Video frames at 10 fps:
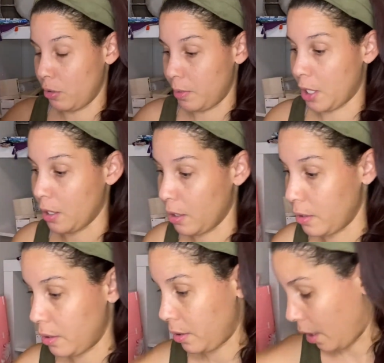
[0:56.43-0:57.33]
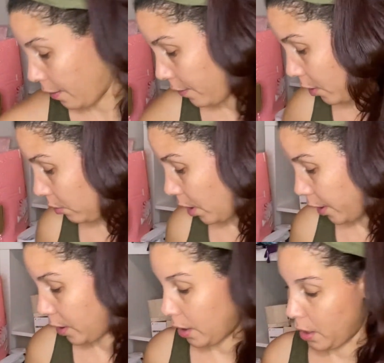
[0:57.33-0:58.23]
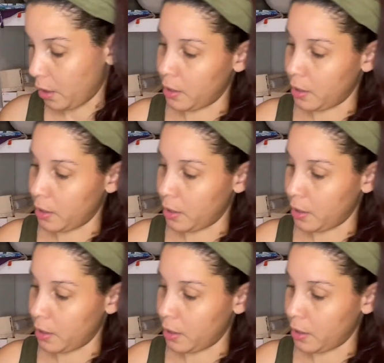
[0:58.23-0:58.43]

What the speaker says: because I found lots of things.